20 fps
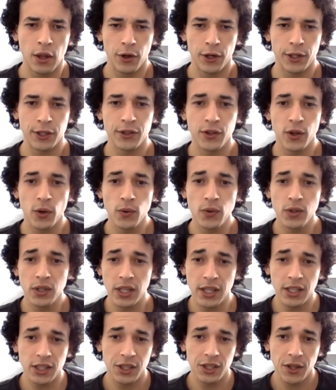There is no
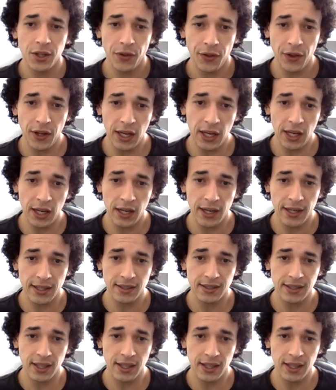such thing as